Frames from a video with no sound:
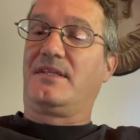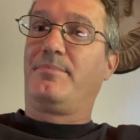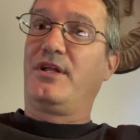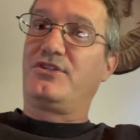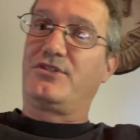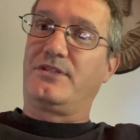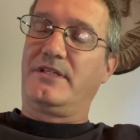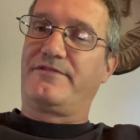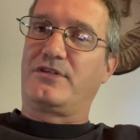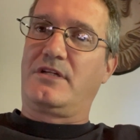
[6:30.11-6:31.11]
The plunger in the
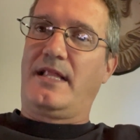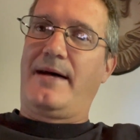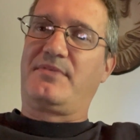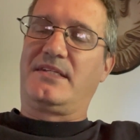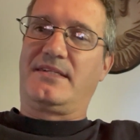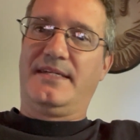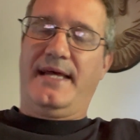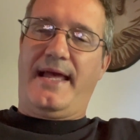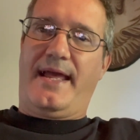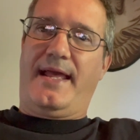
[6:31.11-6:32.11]
lifter collapses.
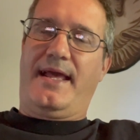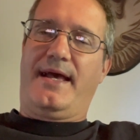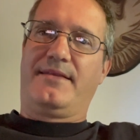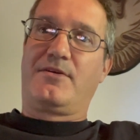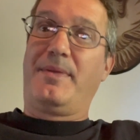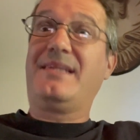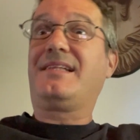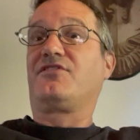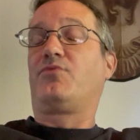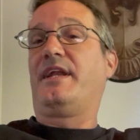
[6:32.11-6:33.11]
And so
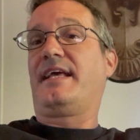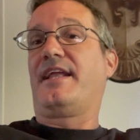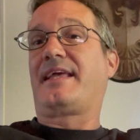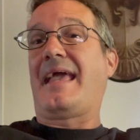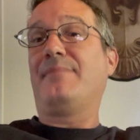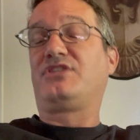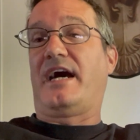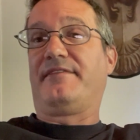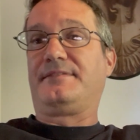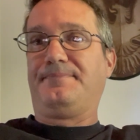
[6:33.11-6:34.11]
basically it's running out of
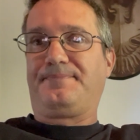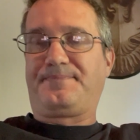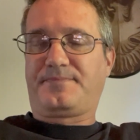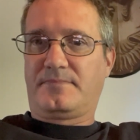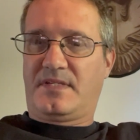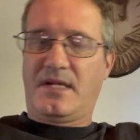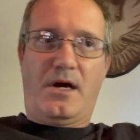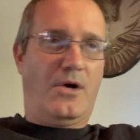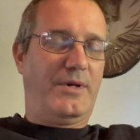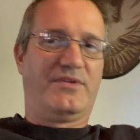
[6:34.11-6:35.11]
camshaft.
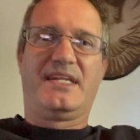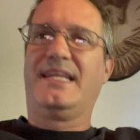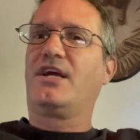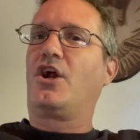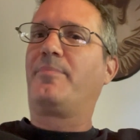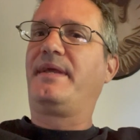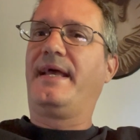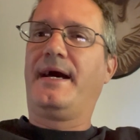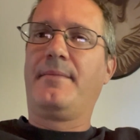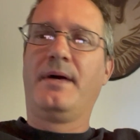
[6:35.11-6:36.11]
So it was hitting
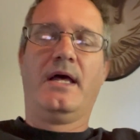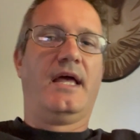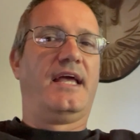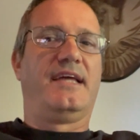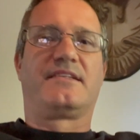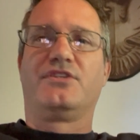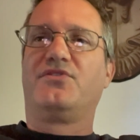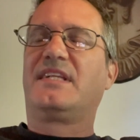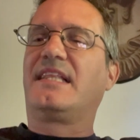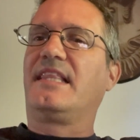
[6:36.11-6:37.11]
RPM, it's
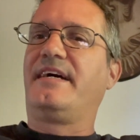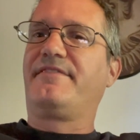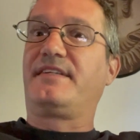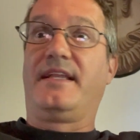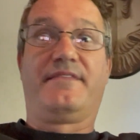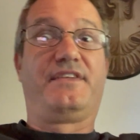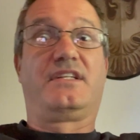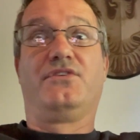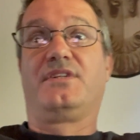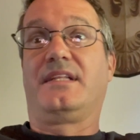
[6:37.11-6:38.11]
losing lift, and if
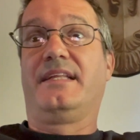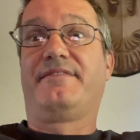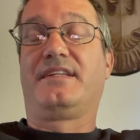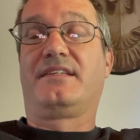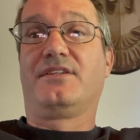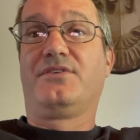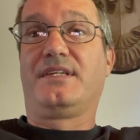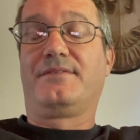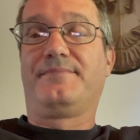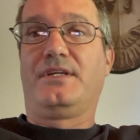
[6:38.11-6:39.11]
it's losing lift, it's
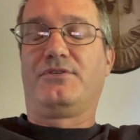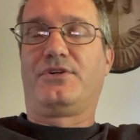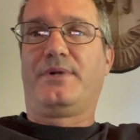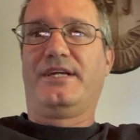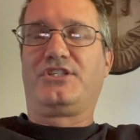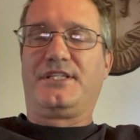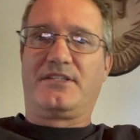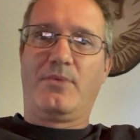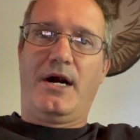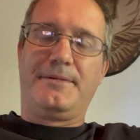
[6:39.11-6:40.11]
losing duration
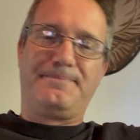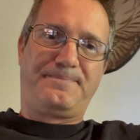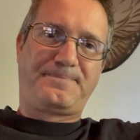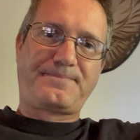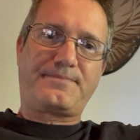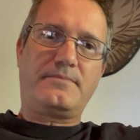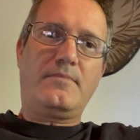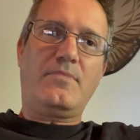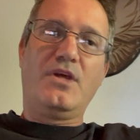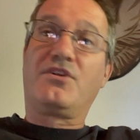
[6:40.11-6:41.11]
as well.
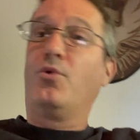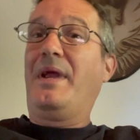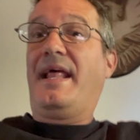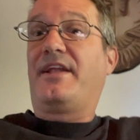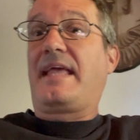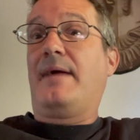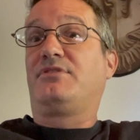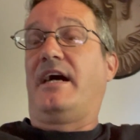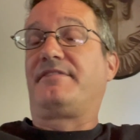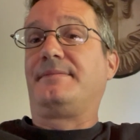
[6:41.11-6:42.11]
So it ran out of
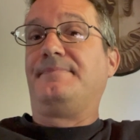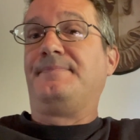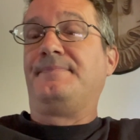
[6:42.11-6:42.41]
camshaft.